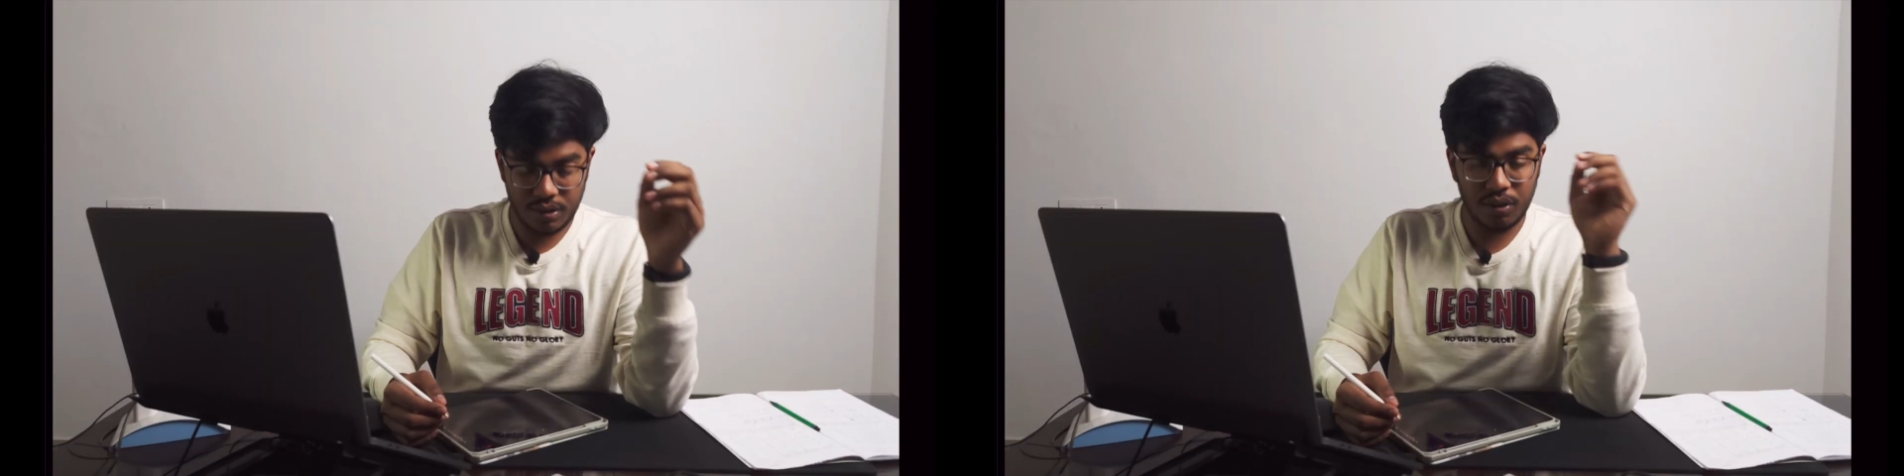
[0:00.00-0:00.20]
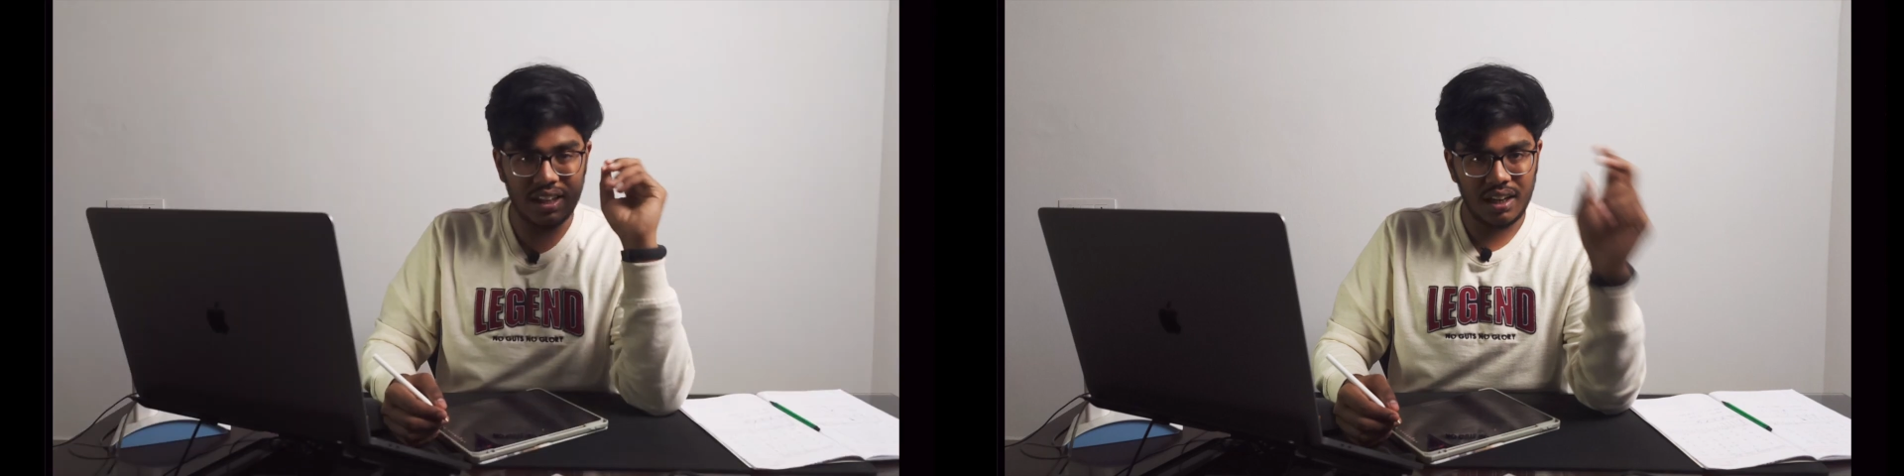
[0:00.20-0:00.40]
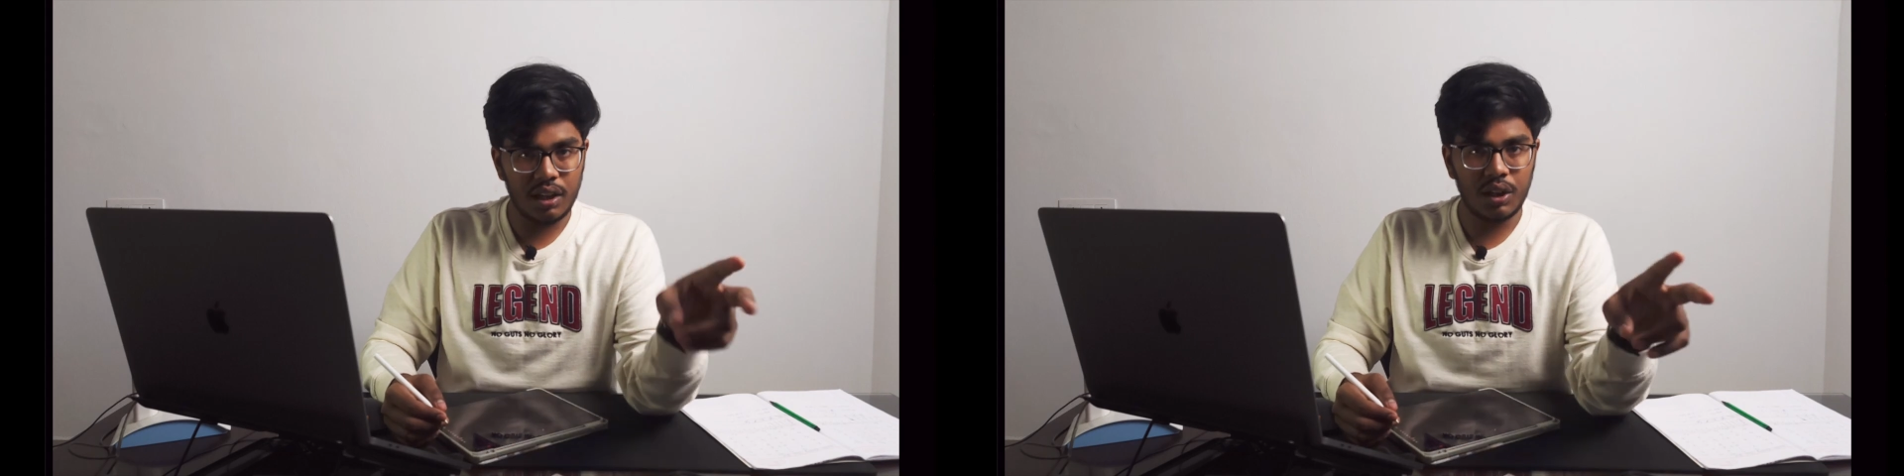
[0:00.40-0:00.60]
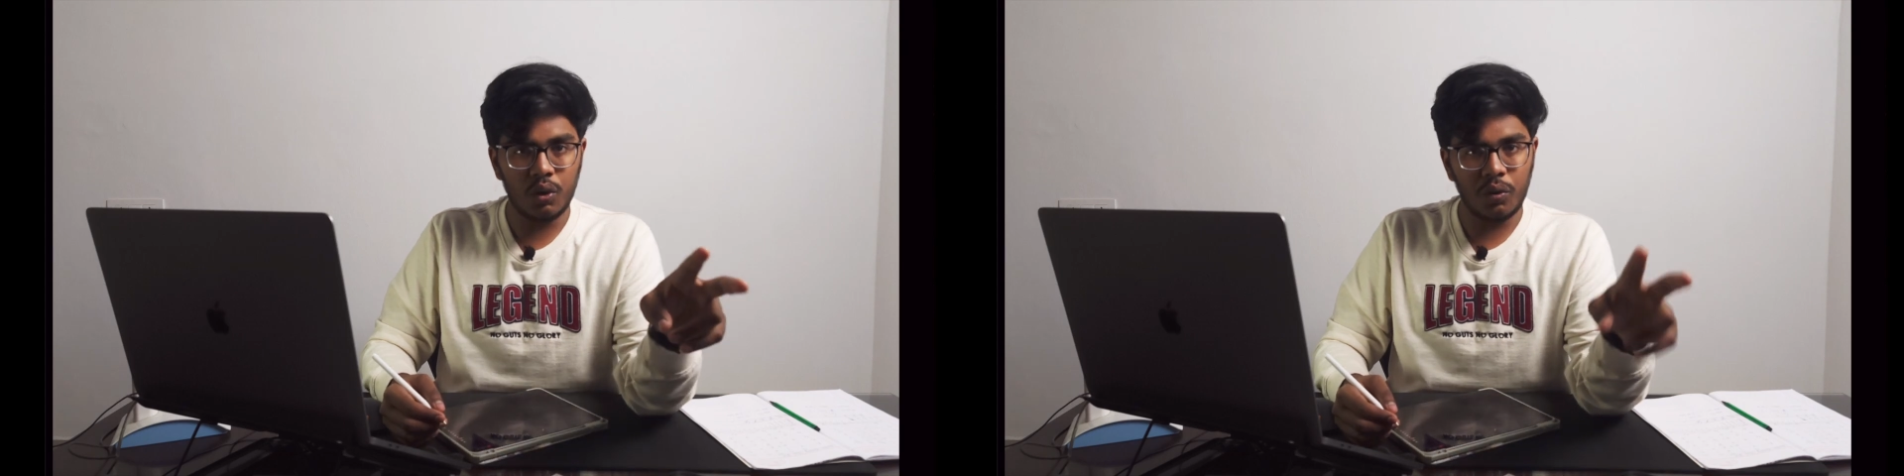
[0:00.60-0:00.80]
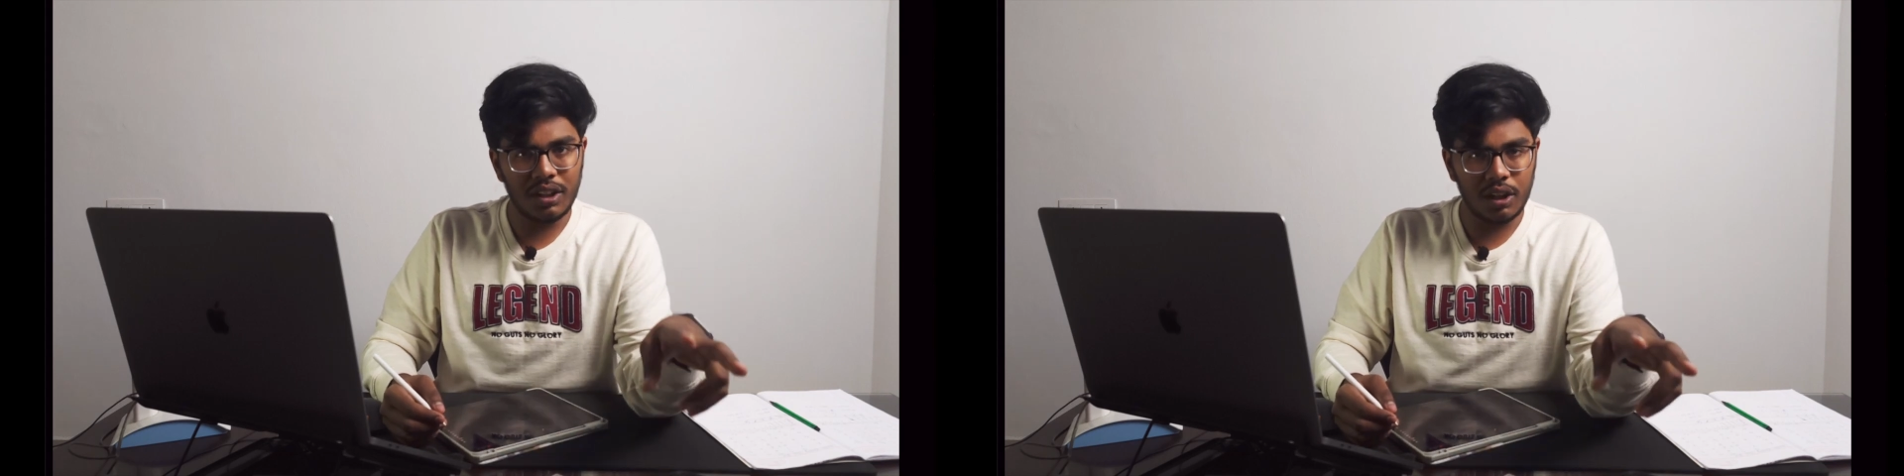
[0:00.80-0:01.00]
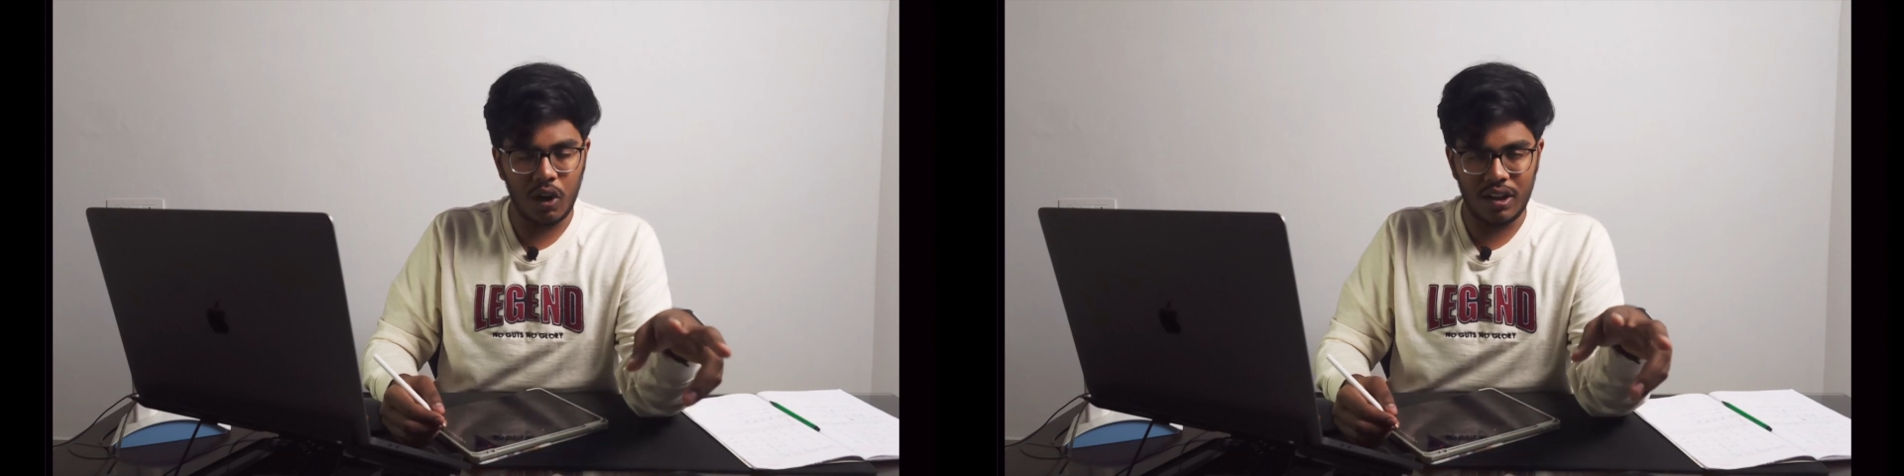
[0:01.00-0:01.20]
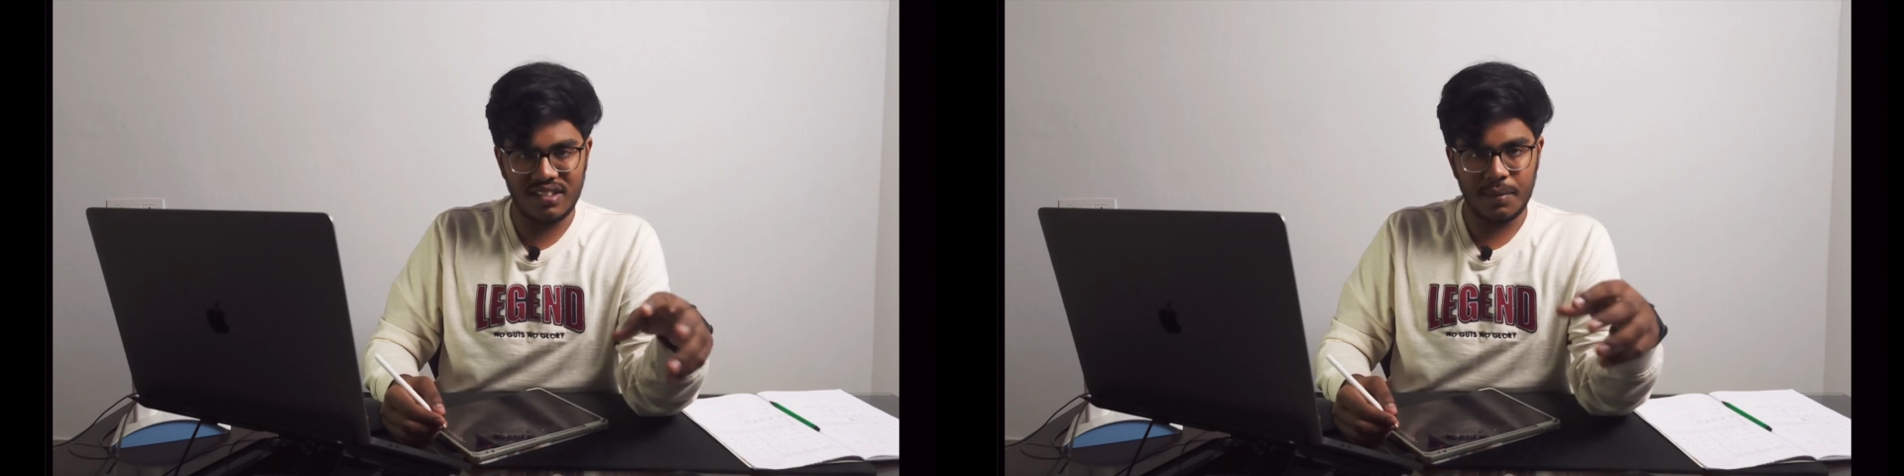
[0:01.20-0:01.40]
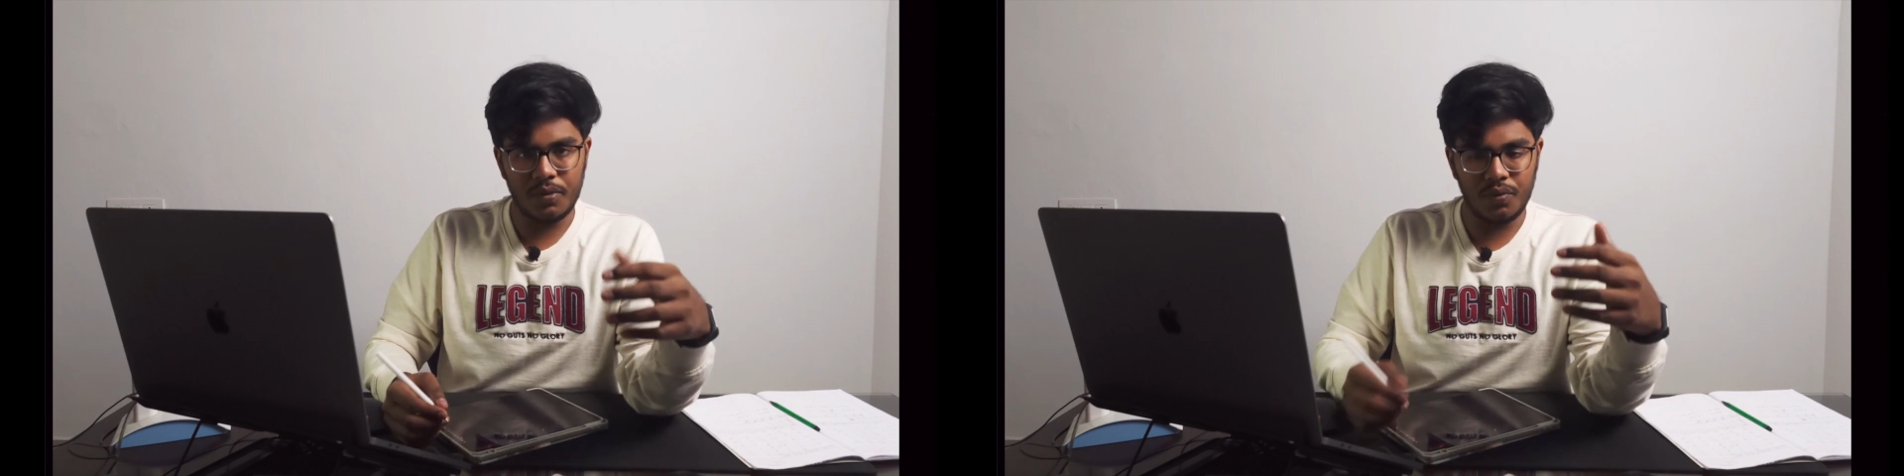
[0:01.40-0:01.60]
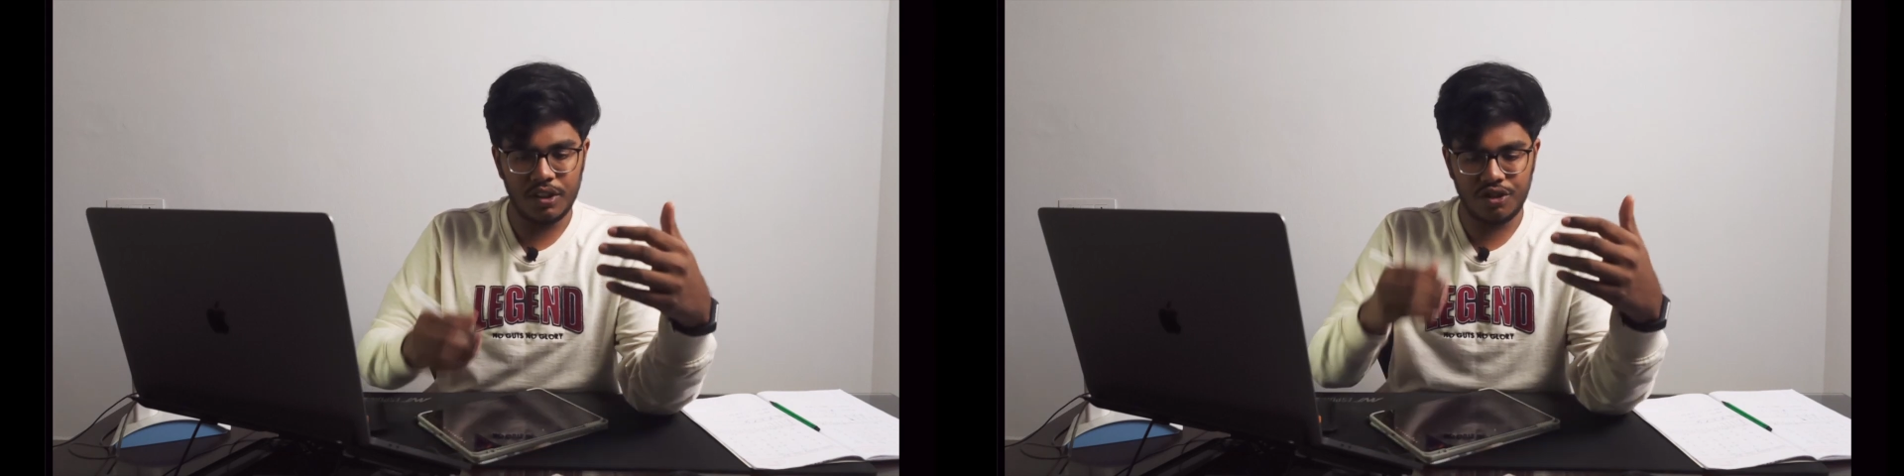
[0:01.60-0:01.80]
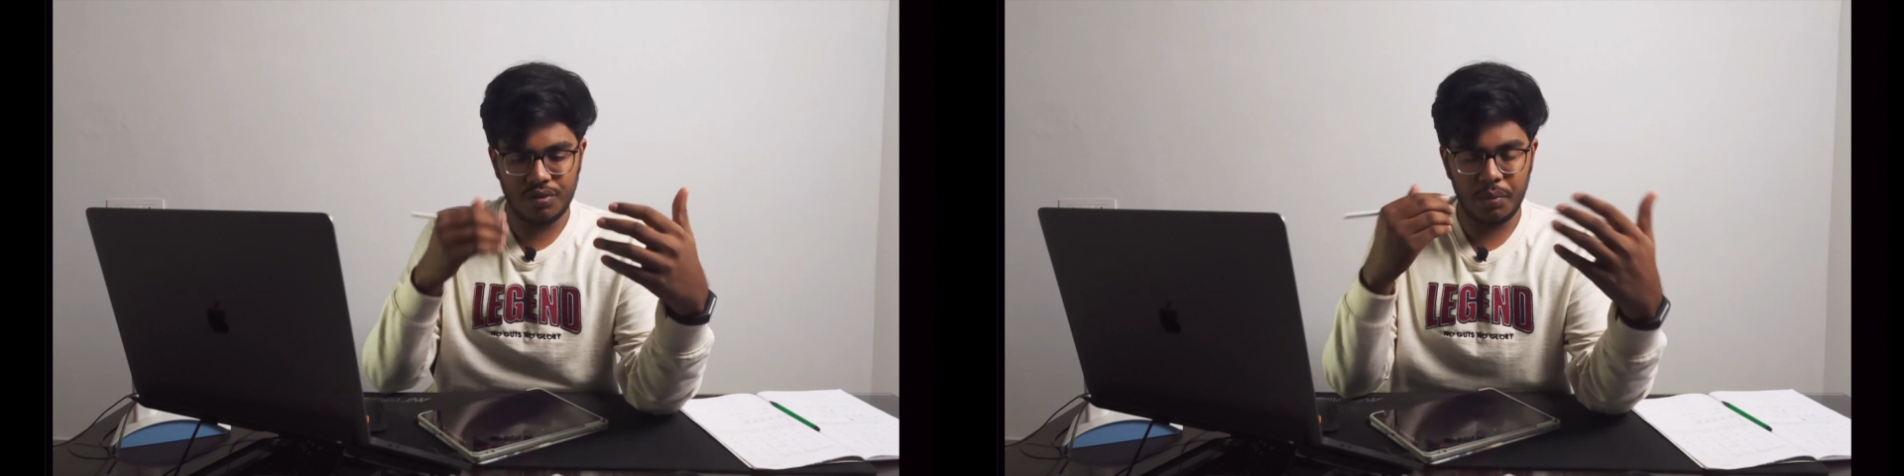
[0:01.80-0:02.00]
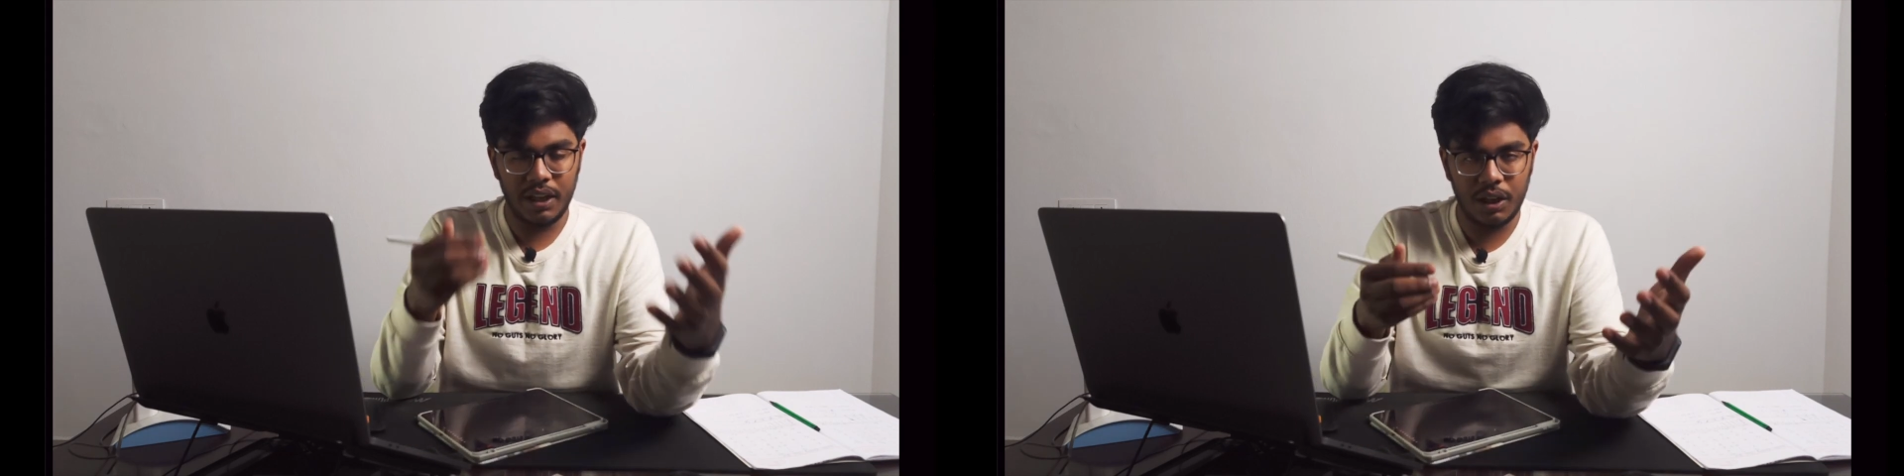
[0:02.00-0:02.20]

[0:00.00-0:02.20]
there are two other concepts which we need